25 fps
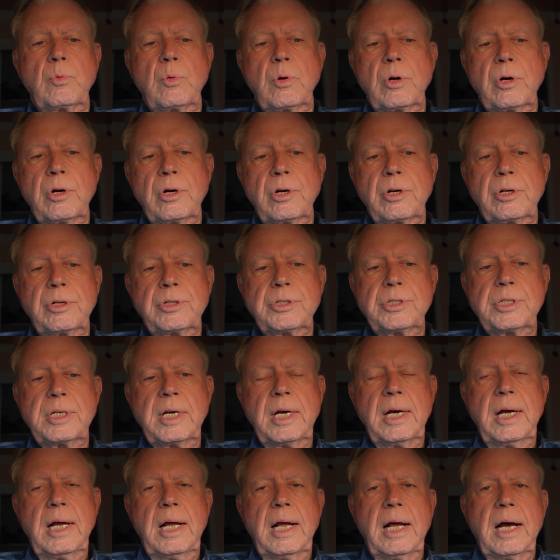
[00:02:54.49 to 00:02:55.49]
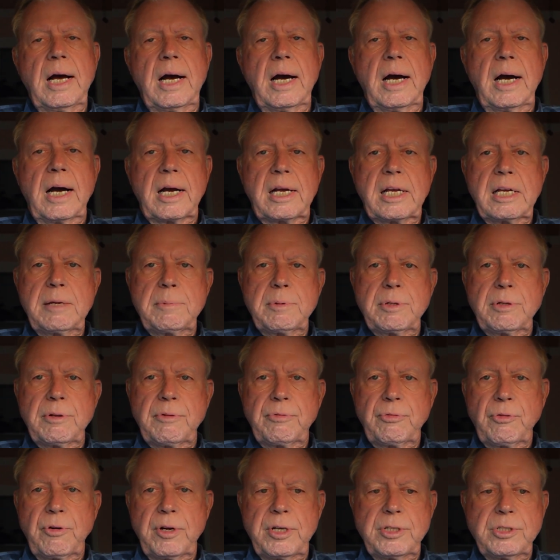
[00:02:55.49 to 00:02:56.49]
words, keeping
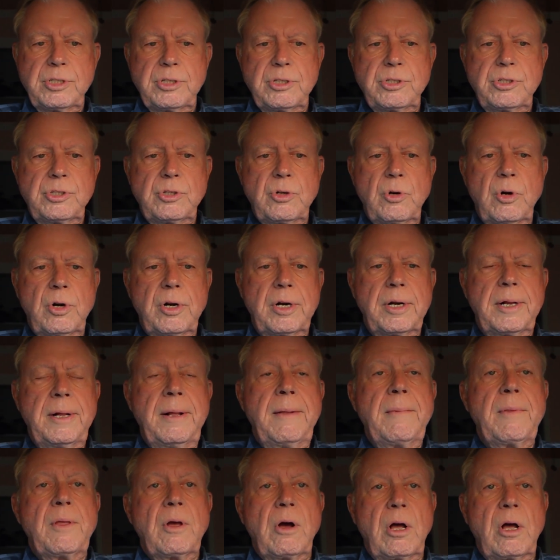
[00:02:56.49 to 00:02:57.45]
the phrases short.